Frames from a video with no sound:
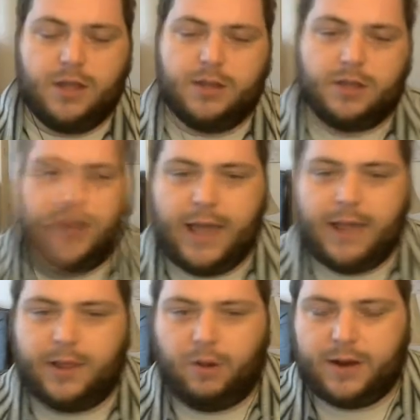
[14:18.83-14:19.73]
the
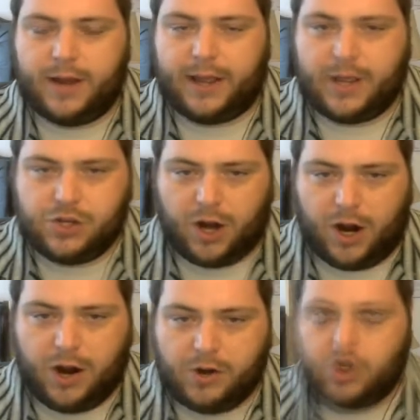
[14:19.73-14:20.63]
landlord can
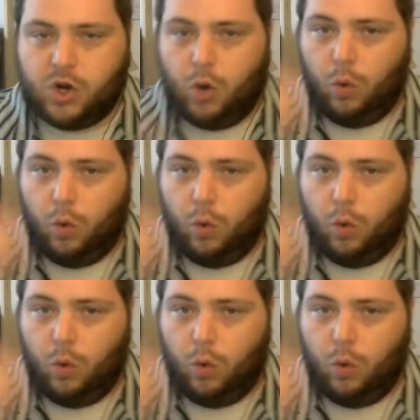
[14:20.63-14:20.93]
charge